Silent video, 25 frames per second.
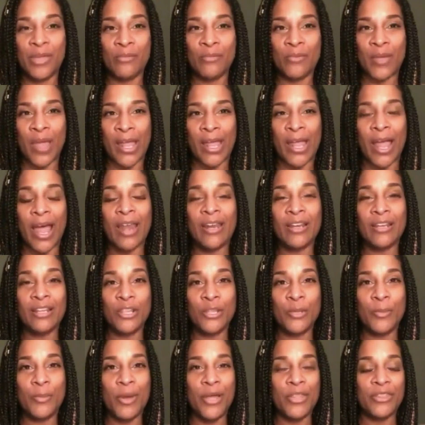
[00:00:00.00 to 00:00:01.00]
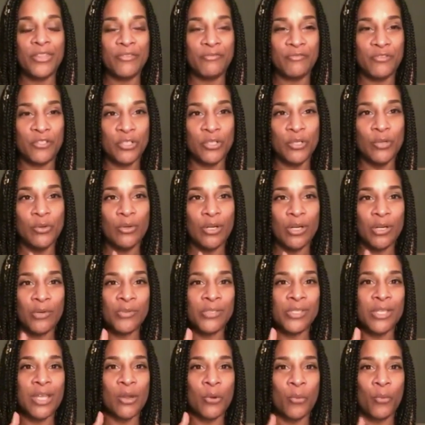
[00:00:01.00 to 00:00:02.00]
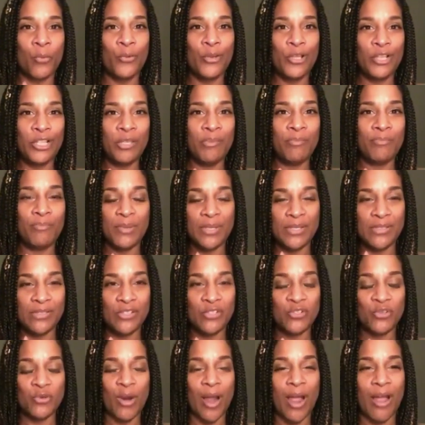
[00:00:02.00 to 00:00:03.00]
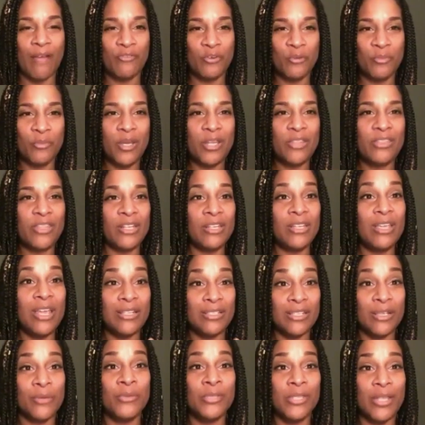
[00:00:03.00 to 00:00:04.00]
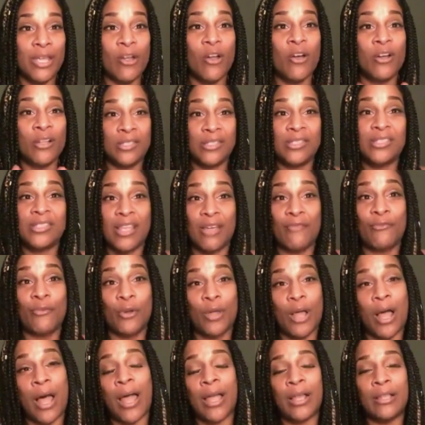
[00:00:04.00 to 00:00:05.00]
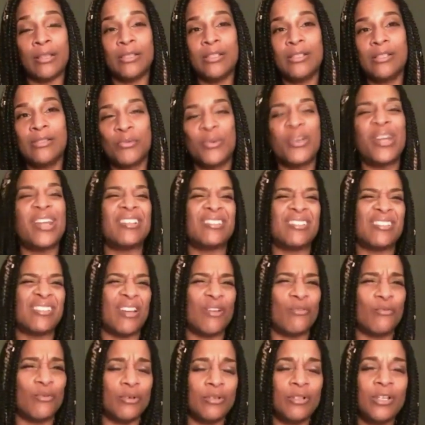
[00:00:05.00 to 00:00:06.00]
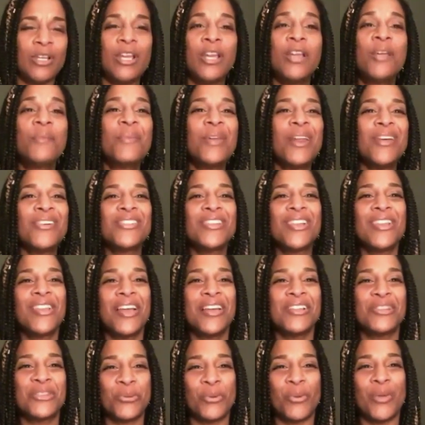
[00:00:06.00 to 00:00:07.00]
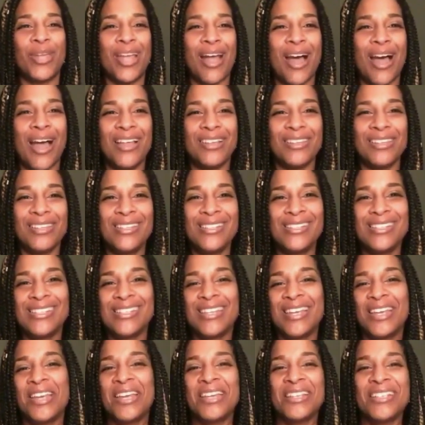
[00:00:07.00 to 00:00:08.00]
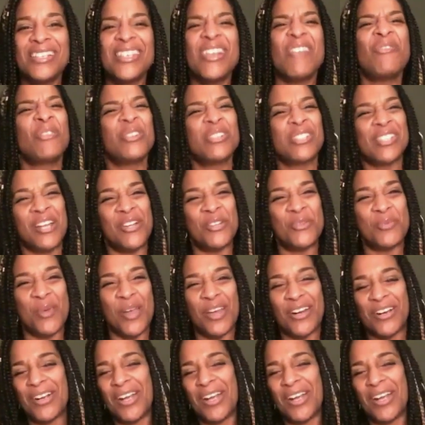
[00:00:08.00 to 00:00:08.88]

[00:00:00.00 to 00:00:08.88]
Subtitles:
got it in the month of June, and it was like a really busy travel month. And yes, I was like on several islands. Well, not several, but I was on like 3 islands. Several sounds better.